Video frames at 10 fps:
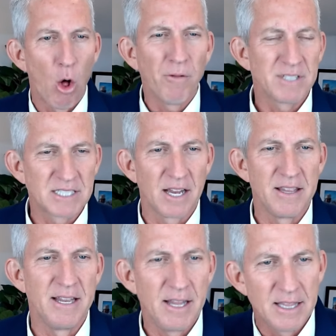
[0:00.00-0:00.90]
all of a
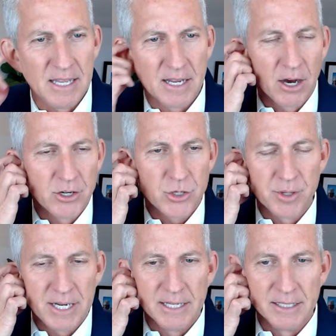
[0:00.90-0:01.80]
sudden the
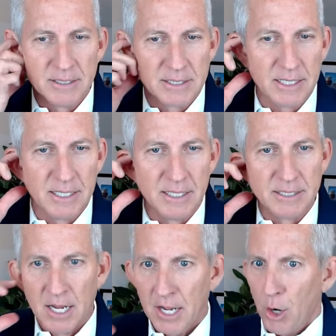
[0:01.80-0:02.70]
country is